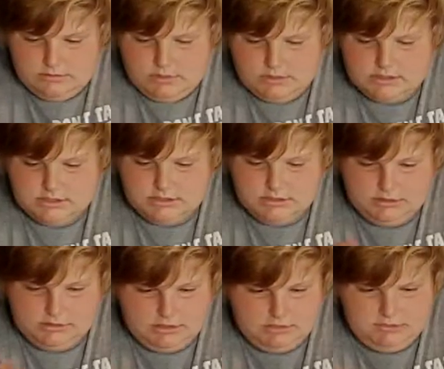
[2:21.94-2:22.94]
it's a
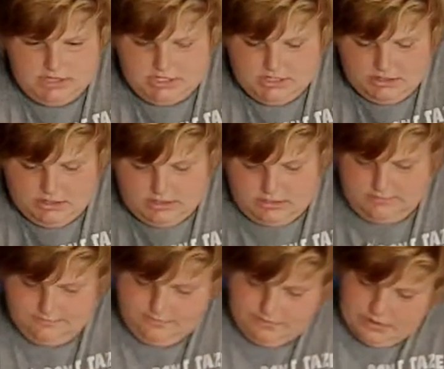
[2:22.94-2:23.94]
good bait. I like it.
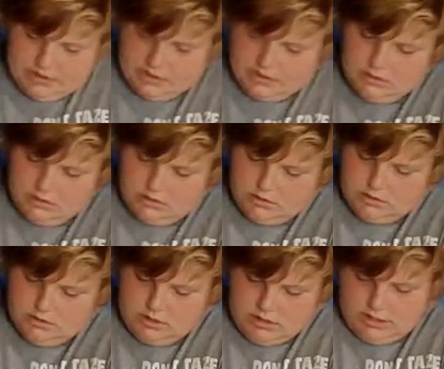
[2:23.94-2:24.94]

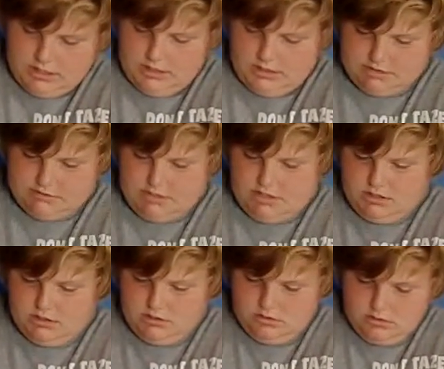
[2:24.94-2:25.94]
Alright, next bait
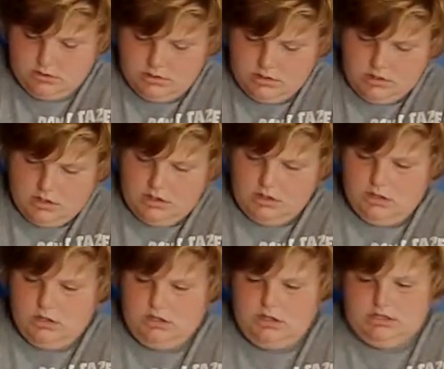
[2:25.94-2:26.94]

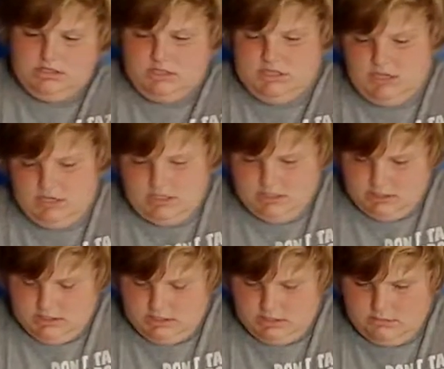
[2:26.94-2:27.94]
is
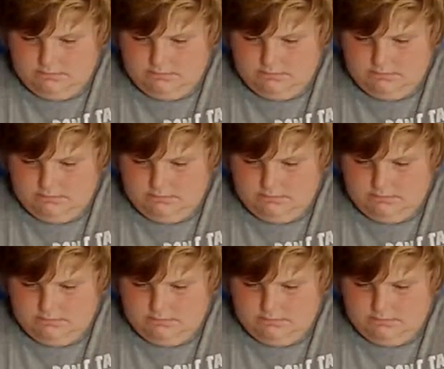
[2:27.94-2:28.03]
a